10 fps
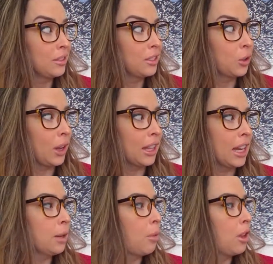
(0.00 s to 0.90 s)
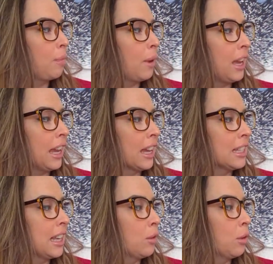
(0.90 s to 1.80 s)
So I lined up all the paint
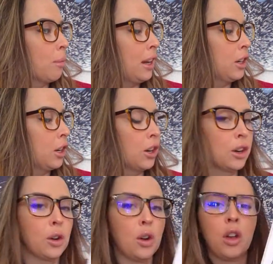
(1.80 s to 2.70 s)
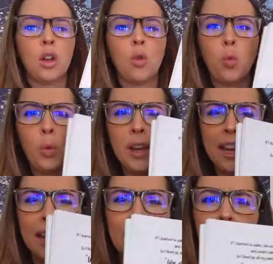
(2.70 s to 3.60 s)
cans and reminded her,
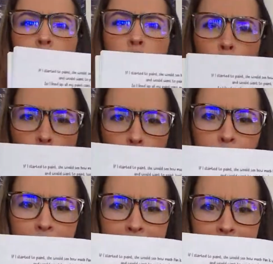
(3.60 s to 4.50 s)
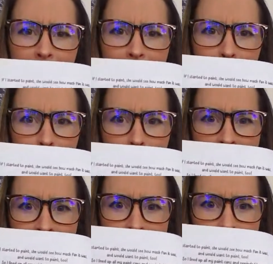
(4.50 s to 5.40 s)
we don't lick
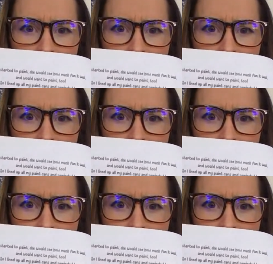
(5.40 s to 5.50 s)
paint.